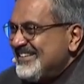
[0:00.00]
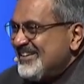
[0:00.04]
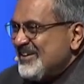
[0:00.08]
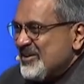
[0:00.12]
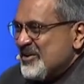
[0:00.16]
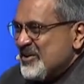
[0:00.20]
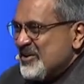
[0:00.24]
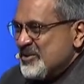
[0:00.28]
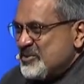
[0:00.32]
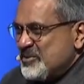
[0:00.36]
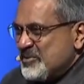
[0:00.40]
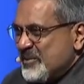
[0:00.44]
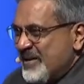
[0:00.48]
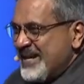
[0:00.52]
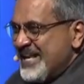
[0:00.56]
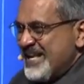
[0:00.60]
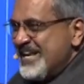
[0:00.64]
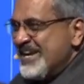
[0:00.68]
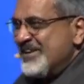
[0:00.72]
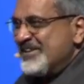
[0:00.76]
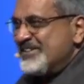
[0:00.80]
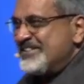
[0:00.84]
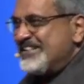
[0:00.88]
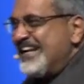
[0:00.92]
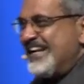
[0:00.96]
Or 20
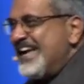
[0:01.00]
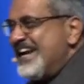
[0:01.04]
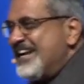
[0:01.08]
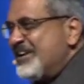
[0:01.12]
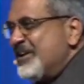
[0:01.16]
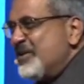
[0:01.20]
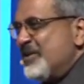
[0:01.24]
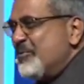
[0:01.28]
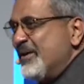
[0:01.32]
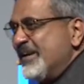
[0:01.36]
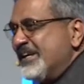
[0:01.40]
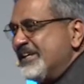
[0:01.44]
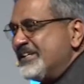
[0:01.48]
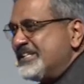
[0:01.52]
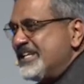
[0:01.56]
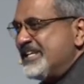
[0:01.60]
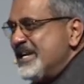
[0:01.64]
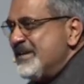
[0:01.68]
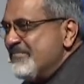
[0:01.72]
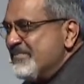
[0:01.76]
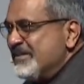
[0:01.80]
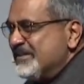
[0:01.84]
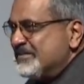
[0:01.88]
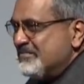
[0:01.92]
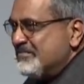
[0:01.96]
years later when a
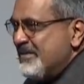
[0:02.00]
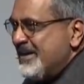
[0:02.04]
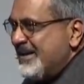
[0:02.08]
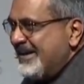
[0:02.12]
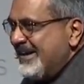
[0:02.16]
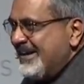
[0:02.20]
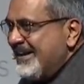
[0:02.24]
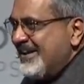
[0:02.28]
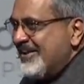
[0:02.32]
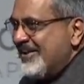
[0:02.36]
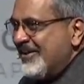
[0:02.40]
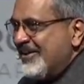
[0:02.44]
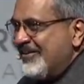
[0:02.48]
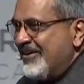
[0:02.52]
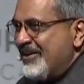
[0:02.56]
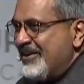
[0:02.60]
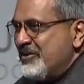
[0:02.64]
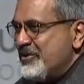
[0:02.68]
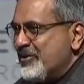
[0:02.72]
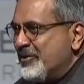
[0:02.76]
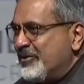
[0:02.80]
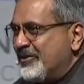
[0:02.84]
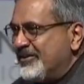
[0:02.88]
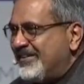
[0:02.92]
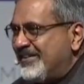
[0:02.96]
team is meeting here and
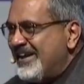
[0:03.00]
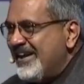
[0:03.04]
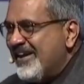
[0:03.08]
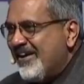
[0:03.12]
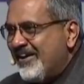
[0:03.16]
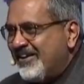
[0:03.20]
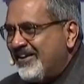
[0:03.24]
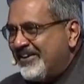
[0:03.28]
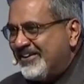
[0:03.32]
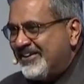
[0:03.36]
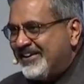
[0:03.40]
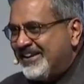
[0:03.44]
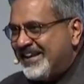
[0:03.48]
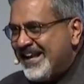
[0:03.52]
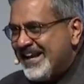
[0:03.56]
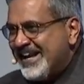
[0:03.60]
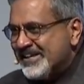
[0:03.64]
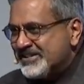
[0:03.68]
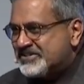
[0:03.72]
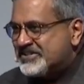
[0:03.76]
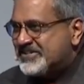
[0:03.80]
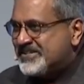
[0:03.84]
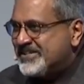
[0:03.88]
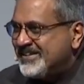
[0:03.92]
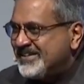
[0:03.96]
you're the honored
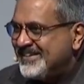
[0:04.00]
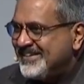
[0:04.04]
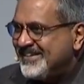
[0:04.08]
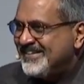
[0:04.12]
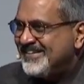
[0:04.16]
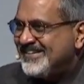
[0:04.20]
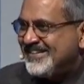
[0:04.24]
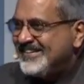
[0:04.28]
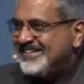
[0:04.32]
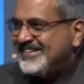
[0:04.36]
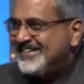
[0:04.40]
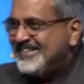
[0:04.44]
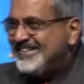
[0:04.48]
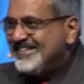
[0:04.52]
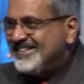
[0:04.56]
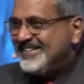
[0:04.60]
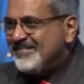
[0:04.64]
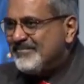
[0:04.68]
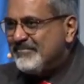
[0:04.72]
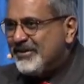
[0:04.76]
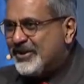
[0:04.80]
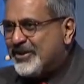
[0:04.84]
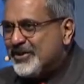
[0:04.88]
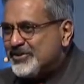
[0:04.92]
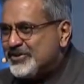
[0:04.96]
guest
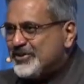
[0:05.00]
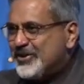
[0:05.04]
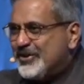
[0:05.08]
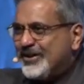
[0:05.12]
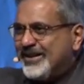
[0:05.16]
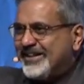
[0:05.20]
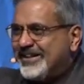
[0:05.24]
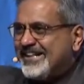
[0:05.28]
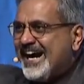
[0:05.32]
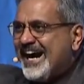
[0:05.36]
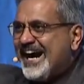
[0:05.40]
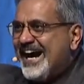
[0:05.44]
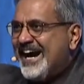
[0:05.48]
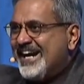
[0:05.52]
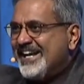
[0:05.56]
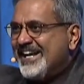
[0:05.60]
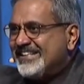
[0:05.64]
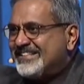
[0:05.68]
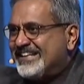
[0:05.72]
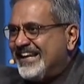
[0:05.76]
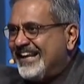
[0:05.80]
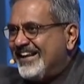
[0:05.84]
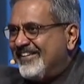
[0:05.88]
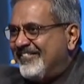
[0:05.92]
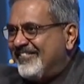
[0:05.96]
because you're at the
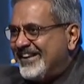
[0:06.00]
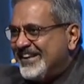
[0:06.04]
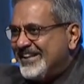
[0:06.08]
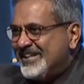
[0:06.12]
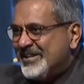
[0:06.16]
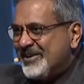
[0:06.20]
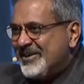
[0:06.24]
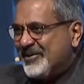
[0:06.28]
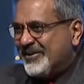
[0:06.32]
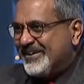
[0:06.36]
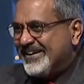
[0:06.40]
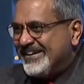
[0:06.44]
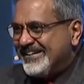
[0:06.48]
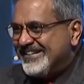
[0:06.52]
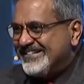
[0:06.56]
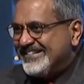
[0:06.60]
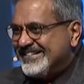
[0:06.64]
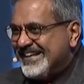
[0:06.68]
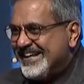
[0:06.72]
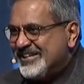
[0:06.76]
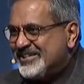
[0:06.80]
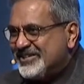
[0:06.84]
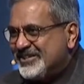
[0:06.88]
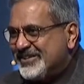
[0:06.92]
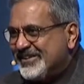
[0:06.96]
highest level in the
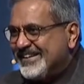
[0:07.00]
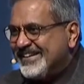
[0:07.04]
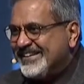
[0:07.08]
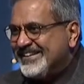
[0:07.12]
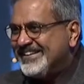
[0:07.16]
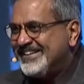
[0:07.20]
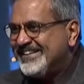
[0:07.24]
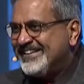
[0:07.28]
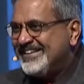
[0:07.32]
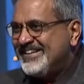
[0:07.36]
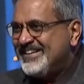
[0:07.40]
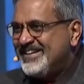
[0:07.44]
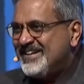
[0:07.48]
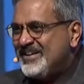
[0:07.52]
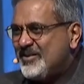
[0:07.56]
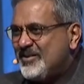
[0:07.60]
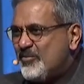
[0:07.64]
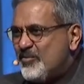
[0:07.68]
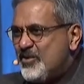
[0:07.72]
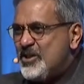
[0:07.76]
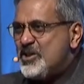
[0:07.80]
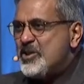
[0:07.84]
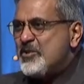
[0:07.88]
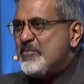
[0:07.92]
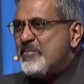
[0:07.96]
organization,
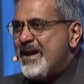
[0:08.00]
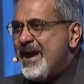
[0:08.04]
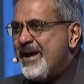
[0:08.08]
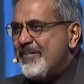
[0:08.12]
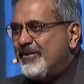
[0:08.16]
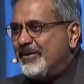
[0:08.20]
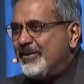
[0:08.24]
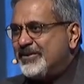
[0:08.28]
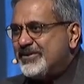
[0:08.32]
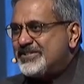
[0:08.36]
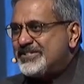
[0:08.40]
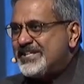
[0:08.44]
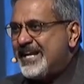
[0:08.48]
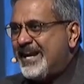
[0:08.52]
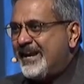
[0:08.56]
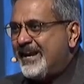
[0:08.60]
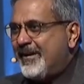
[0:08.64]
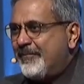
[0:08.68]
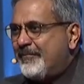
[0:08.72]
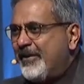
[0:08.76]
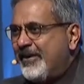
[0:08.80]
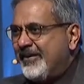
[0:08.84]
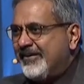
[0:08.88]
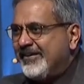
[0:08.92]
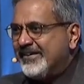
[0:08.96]
will you be able to stand
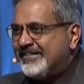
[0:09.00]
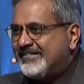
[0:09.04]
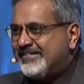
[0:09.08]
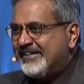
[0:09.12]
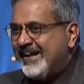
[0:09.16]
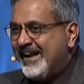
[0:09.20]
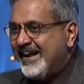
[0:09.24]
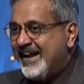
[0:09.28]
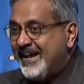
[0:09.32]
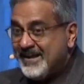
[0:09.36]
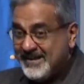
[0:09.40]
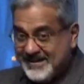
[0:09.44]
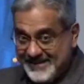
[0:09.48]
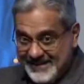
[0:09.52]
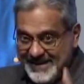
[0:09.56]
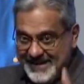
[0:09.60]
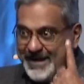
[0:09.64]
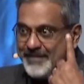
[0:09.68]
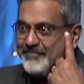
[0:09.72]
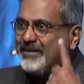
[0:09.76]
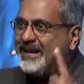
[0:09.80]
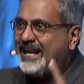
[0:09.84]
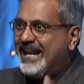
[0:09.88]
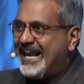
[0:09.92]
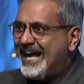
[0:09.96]
up here and say,
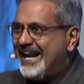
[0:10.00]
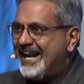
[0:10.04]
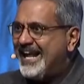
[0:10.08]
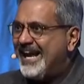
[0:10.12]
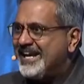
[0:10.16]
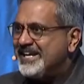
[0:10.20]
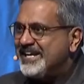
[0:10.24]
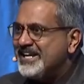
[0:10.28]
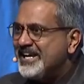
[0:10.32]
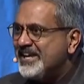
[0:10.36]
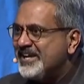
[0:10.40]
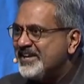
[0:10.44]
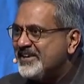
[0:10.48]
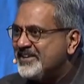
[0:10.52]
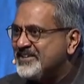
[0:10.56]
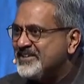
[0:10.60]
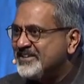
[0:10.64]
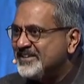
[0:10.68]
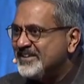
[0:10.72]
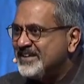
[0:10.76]
I'm glad I did?